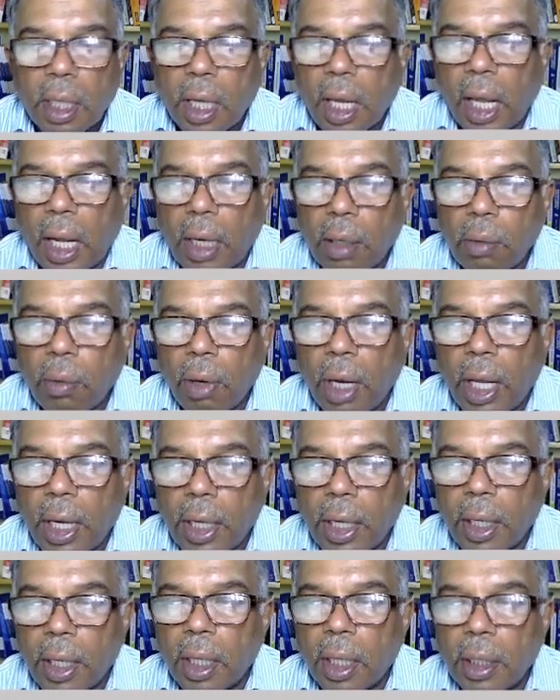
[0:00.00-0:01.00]

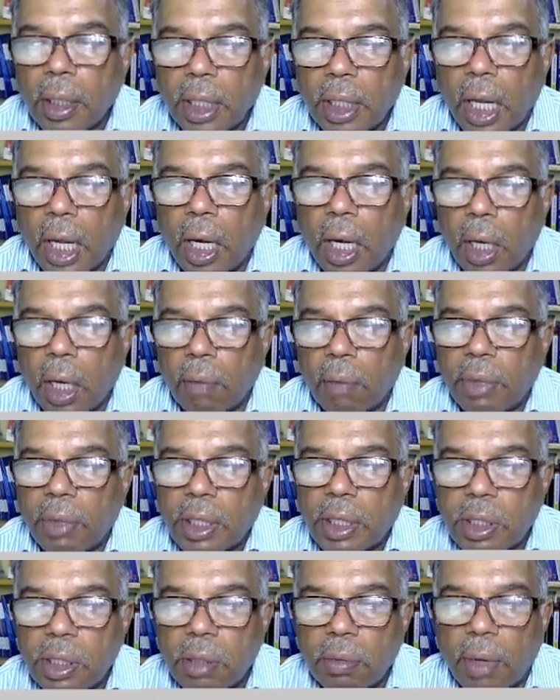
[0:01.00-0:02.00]
Calculate the ln of
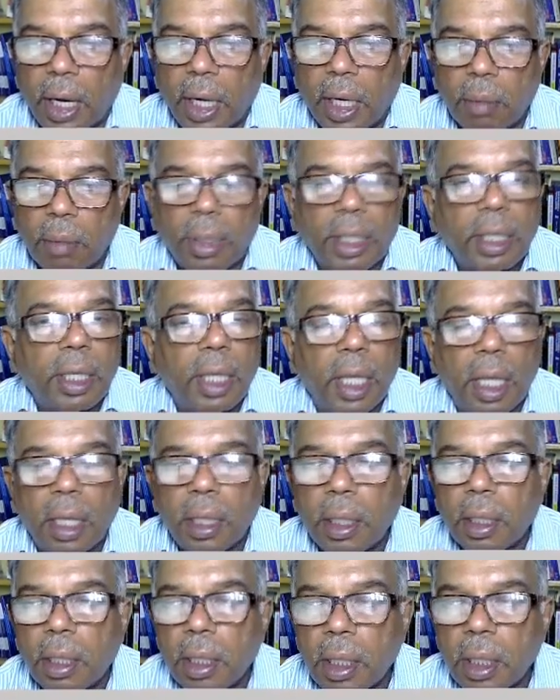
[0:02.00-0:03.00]
s divided by k
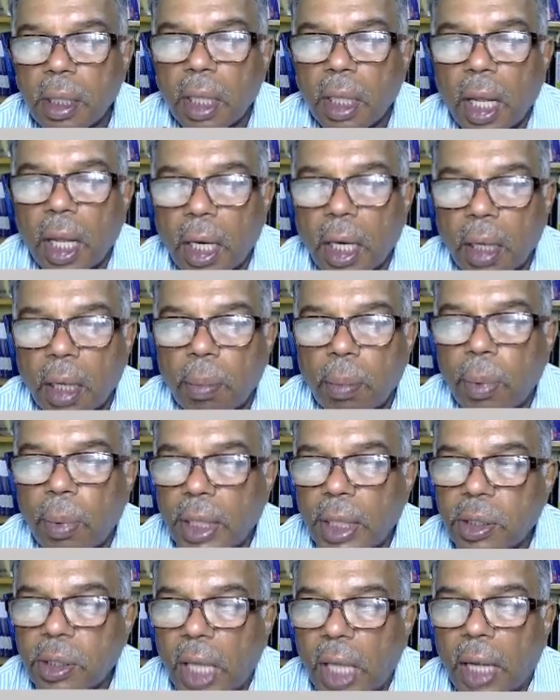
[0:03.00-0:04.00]
and
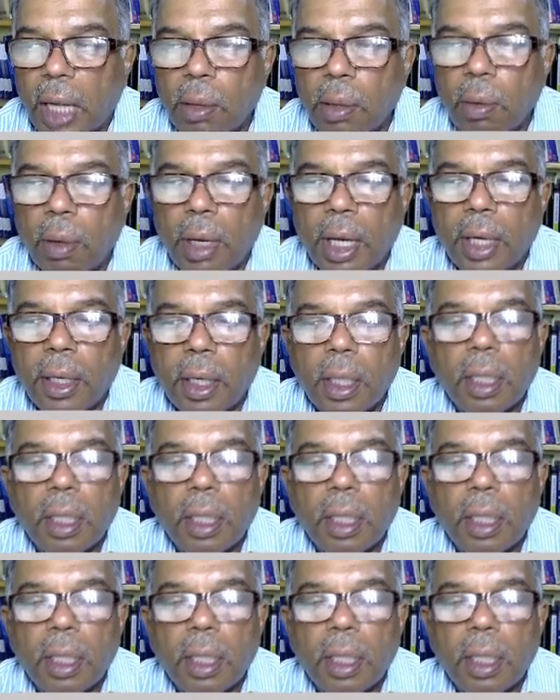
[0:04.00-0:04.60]
plus calculate